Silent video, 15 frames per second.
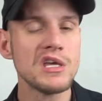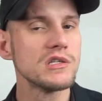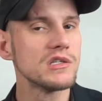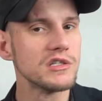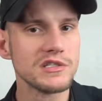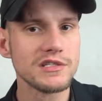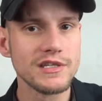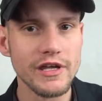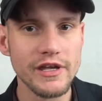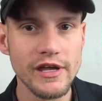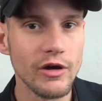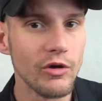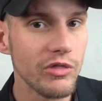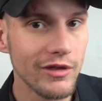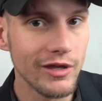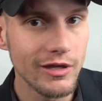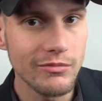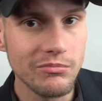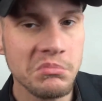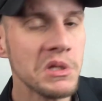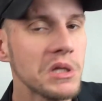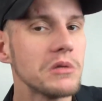just to stay healthy,
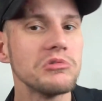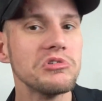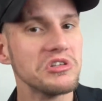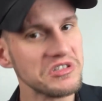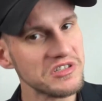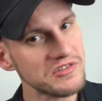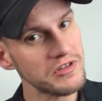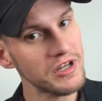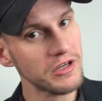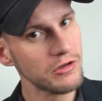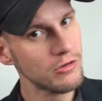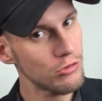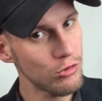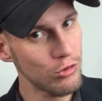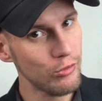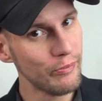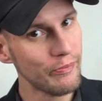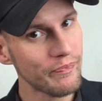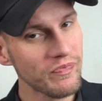just to stay cool,